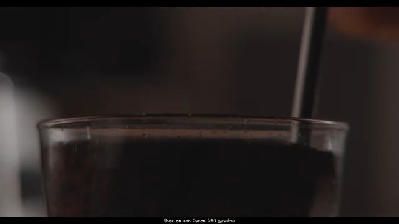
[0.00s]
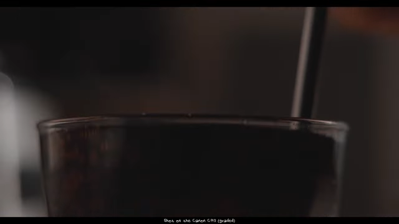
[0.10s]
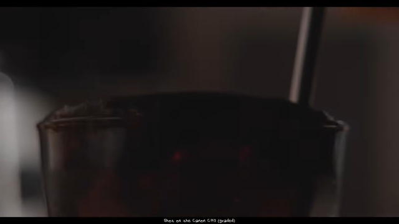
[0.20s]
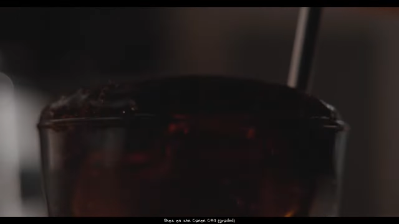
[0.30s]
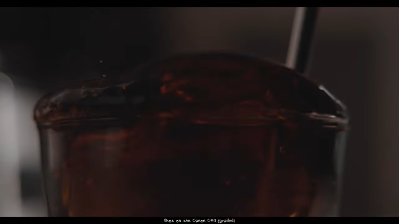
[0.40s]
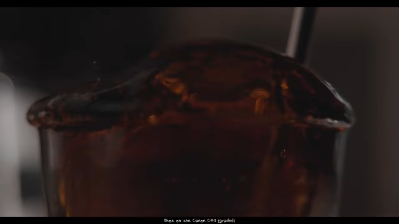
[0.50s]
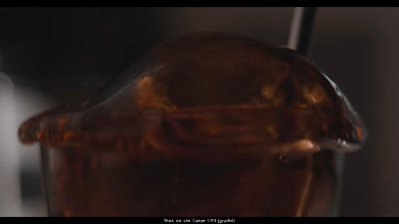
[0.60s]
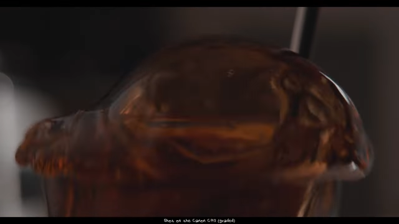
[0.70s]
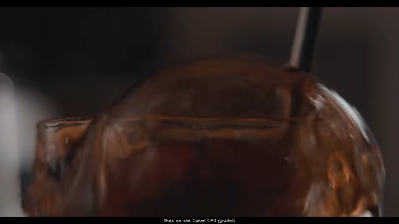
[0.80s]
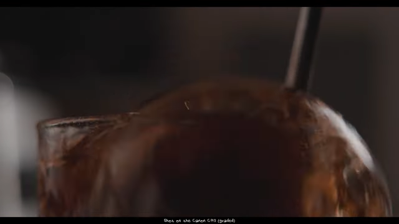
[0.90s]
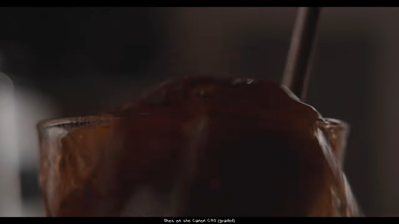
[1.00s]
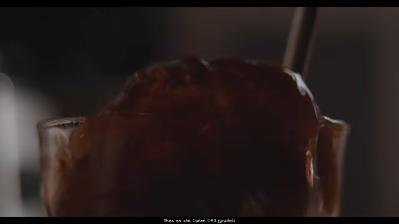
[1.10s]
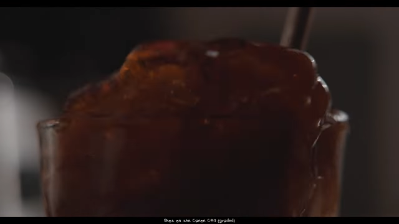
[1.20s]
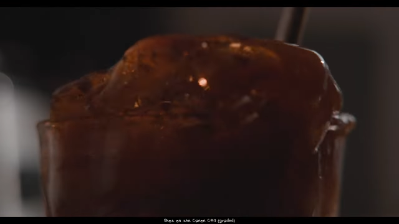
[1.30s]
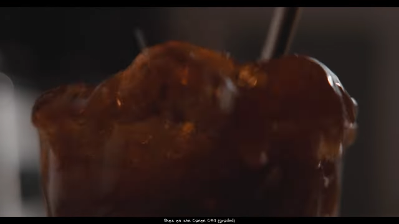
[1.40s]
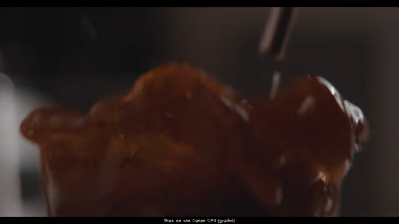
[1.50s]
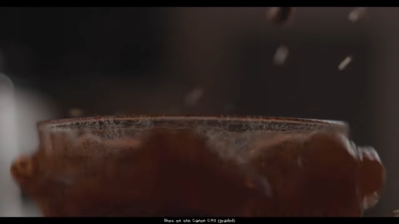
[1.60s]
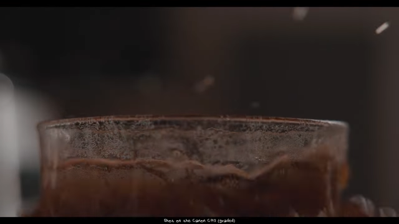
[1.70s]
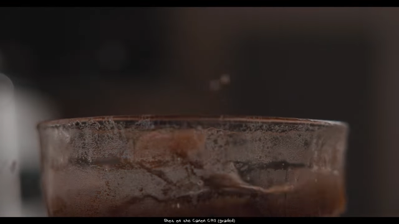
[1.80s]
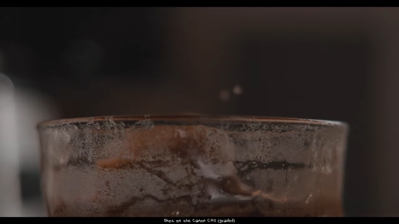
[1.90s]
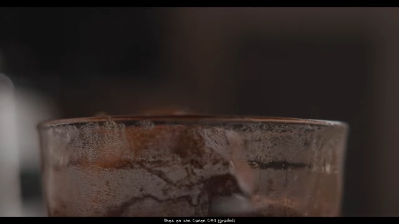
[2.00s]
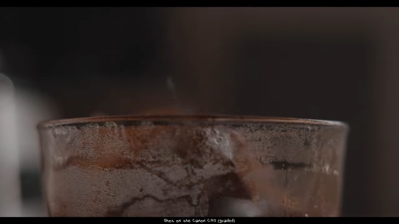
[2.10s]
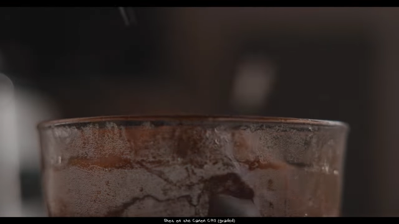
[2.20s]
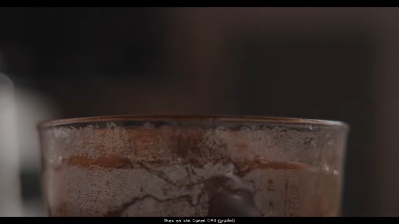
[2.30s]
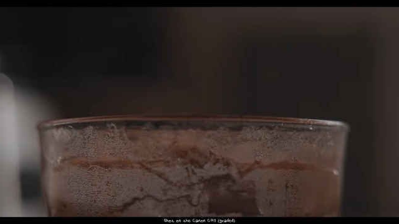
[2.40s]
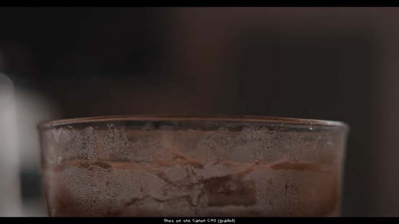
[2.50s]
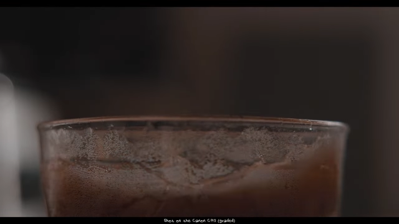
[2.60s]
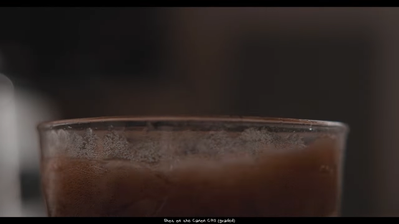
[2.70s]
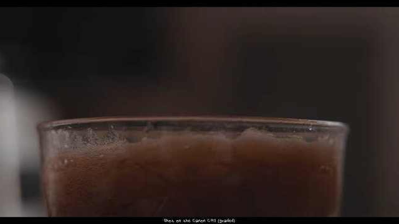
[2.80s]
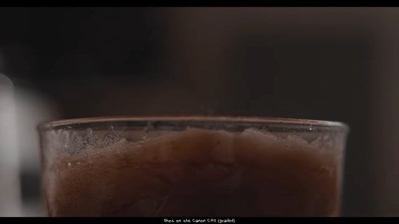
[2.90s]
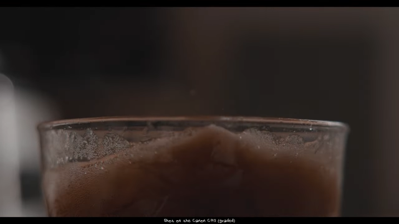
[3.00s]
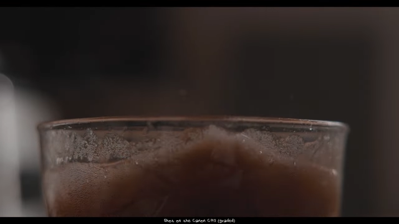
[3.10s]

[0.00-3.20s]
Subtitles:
No face is visible, so there are no lips to read.